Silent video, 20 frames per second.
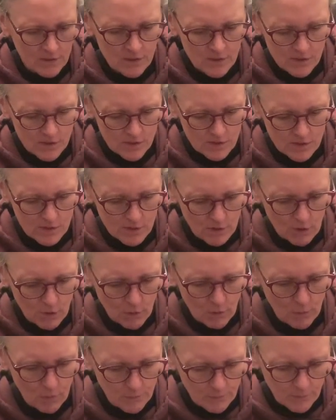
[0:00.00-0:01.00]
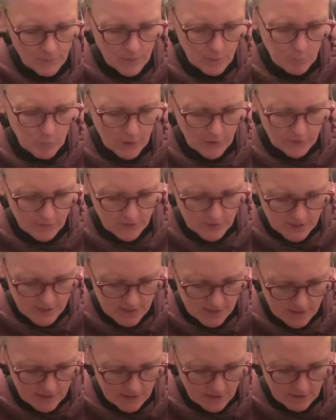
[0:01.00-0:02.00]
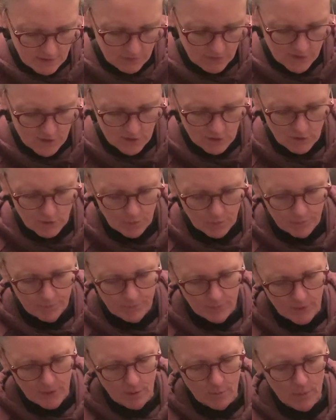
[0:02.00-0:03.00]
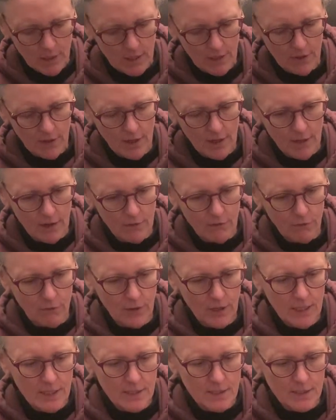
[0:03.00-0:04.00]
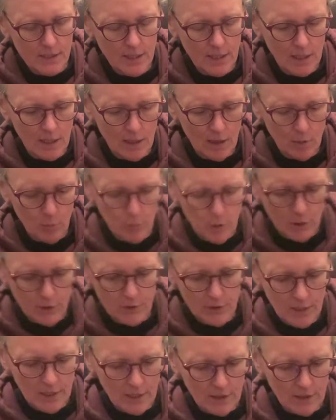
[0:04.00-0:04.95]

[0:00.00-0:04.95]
So the puffy sleeves are about halfway to the elbow now,